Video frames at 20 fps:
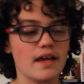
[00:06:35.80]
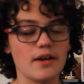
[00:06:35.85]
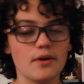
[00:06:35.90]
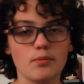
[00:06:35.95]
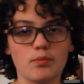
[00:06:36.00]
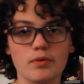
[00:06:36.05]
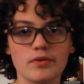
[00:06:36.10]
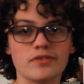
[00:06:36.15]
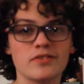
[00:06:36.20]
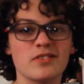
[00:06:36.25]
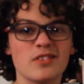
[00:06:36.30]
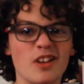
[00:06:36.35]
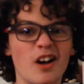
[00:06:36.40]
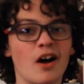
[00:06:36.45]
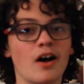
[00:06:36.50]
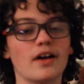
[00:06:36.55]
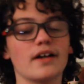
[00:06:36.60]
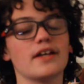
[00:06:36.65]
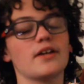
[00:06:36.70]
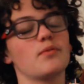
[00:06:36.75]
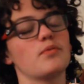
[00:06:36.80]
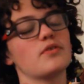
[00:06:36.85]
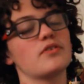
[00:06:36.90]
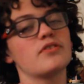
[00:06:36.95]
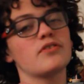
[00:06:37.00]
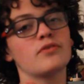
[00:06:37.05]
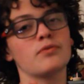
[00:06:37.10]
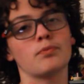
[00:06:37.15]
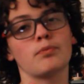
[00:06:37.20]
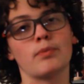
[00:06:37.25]
It was
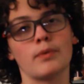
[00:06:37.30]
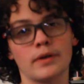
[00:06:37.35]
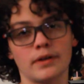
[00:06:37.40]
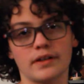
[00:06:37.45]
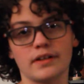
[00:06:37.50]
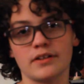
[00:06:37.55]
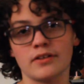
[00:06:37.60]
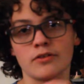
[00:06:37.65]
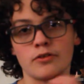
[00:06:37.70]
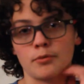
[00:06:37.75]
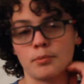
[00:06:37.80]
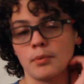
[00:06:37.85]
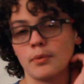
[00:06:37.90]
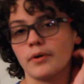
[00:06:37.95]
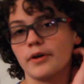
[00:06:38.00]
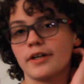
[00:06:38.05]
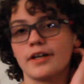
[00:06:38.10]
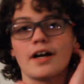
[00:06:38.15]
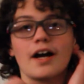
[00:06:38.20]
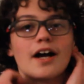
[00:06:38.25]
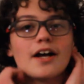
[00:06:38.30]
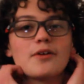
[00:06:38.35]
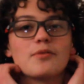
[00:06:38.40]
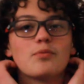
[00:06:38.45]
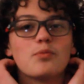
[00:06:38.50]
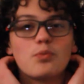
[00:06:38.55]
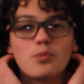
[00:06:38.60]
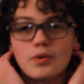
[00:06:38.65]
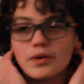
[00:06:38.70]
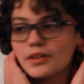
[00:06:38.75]
really disappointing. I
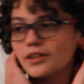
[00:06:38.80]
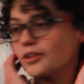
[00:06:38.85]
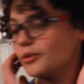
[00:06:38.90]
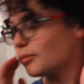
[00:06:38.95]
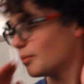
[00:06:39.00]
really